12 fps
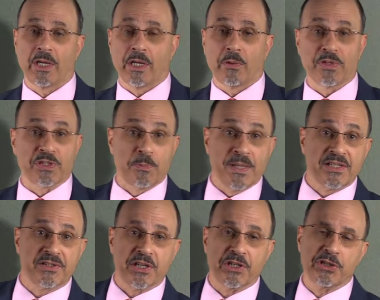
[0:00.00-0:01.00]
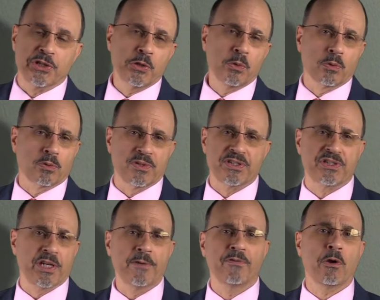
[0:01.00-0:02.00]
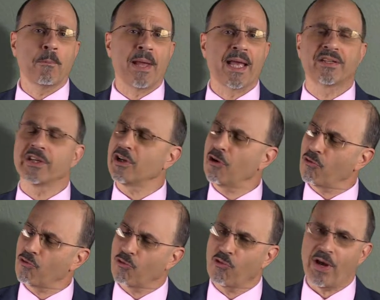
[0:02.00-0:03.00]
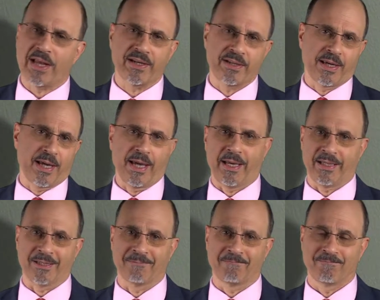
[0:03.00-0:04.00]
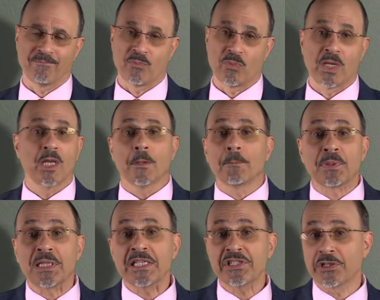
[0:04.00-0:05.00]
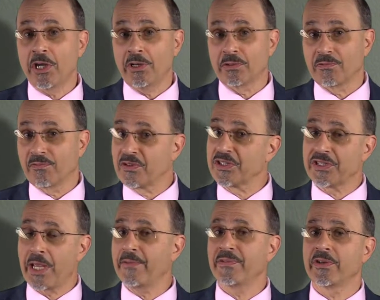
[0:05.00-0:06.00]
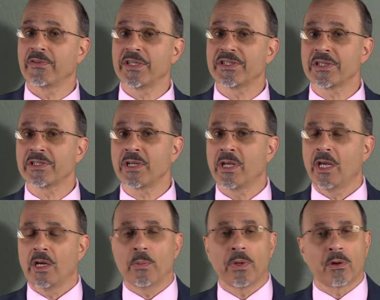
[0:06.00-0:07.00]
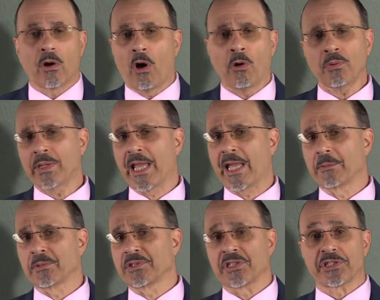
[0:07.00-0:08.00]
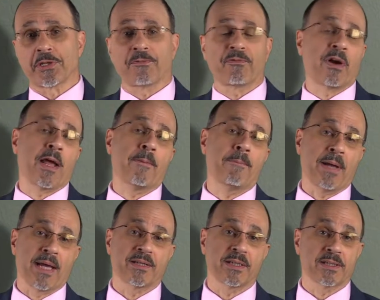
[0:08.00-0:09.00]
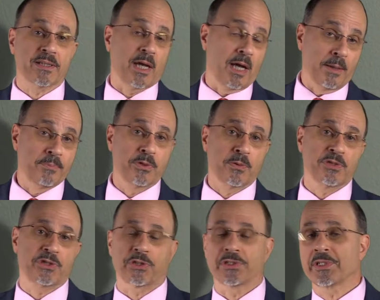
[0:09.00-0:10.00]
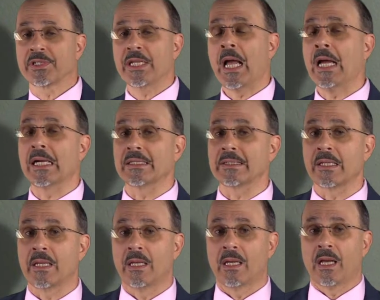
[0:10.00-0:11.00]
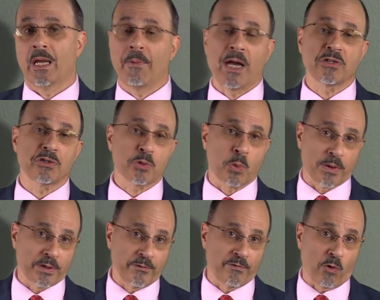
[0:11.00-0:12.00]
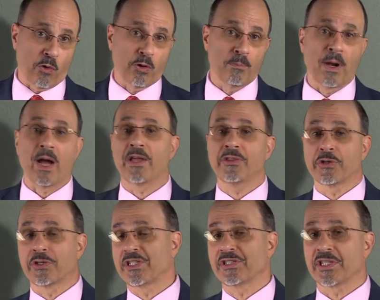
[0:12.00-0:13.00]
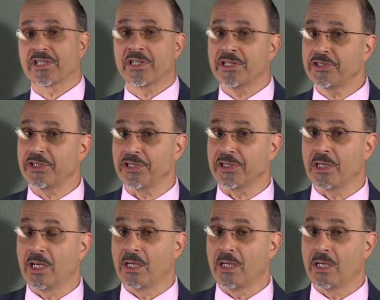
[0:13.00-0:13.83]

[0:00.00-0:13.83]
which means that you will receive your painting ready to hang. Please note, for safety reasons, we are only able to ship framed paintings up to a certain size, about 24 by 36 inches.